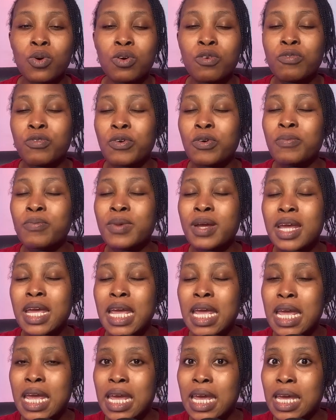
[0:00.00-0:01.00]
from
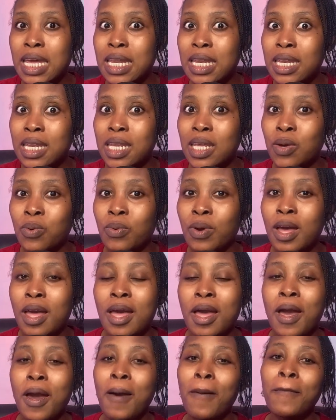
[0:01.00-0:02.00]
anywhere.
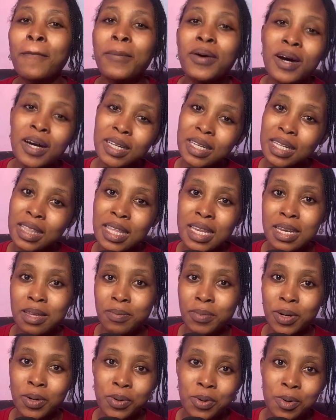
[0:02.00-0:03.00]
But the thing
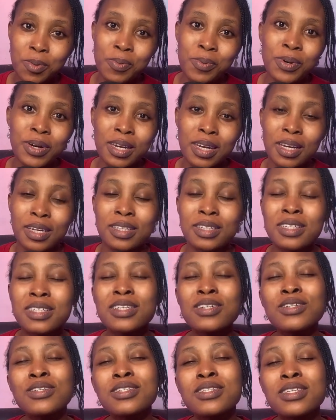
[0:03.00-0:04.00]
about Upwork, that
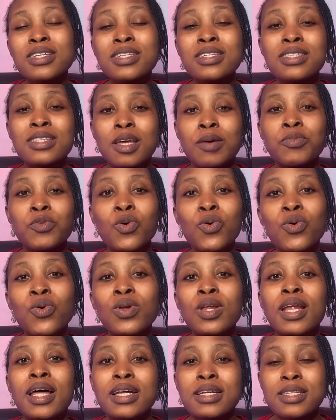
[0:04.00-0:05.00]
the system, the whole
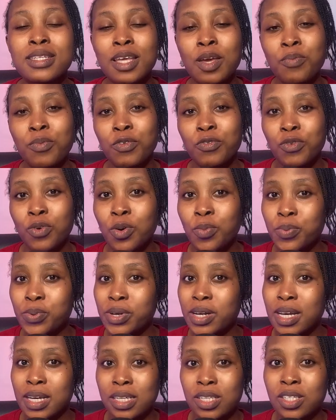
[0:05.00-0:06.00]
landscape of
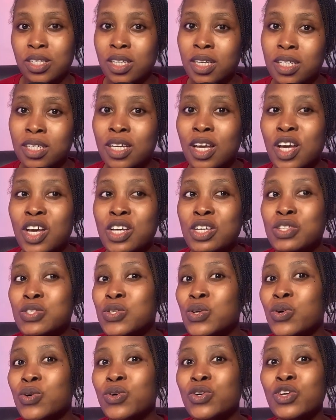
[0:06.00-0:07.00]
Upwork has changed,
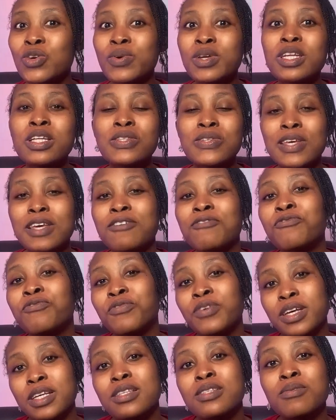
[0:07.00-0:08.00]
so you need to
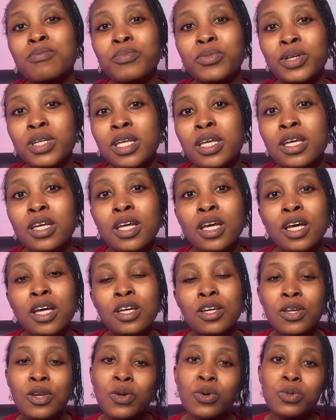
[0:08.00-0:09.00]
invest money
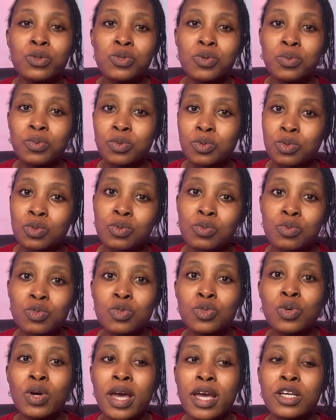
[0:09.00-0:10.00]

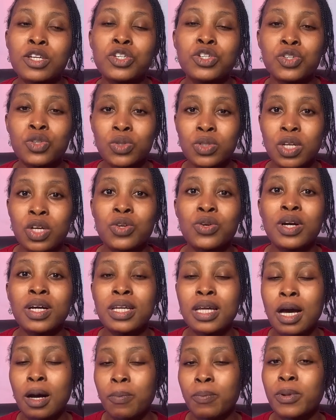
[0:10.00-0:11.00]
to ensure that you
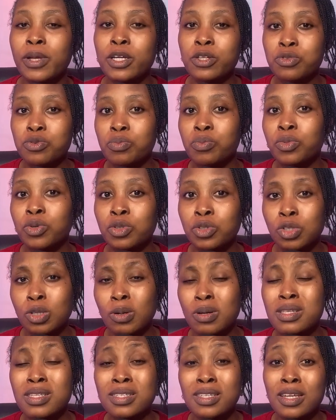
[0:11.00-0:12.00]
can apply to more jobs,
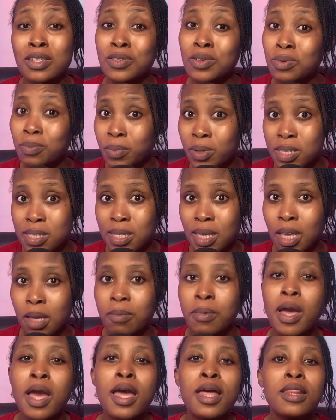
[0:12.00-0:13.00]
because it's a numbers
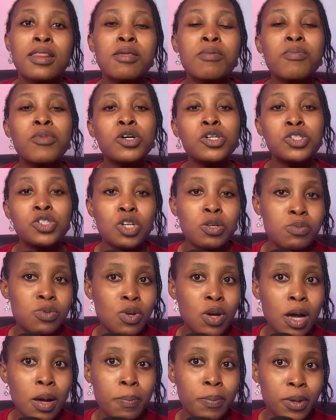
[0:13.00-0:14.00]
game. The more jobs
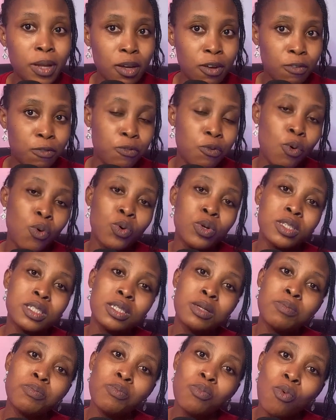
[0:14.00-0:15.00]
you apply for,
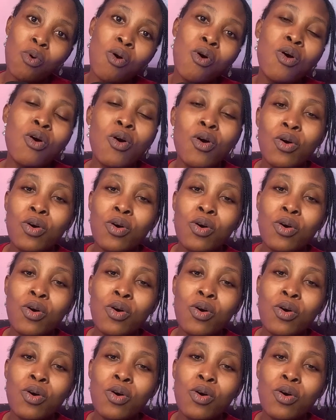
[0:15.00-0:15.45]
the more